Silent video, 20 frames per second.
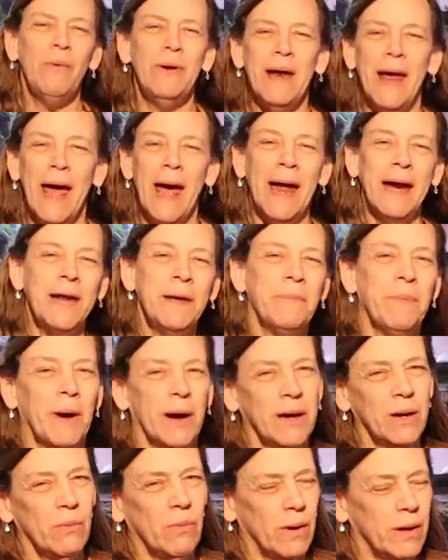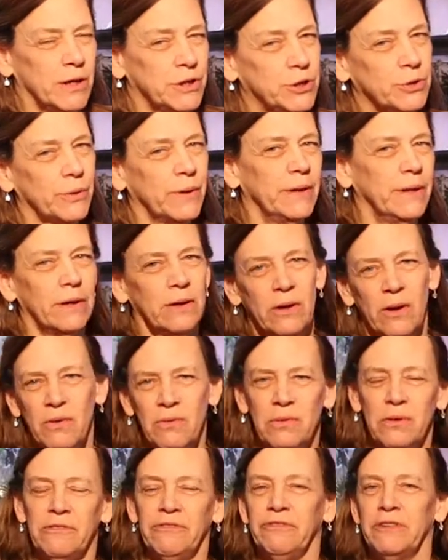would anybody want to join their
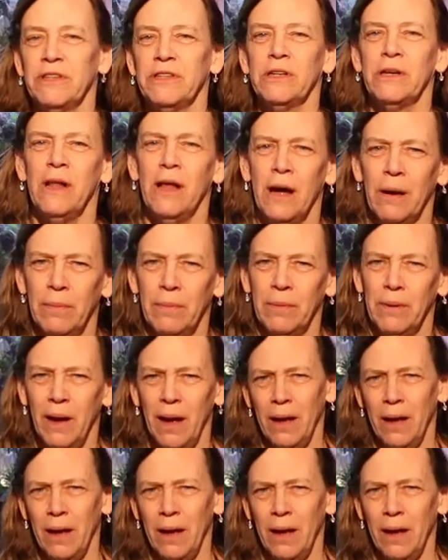local fish club?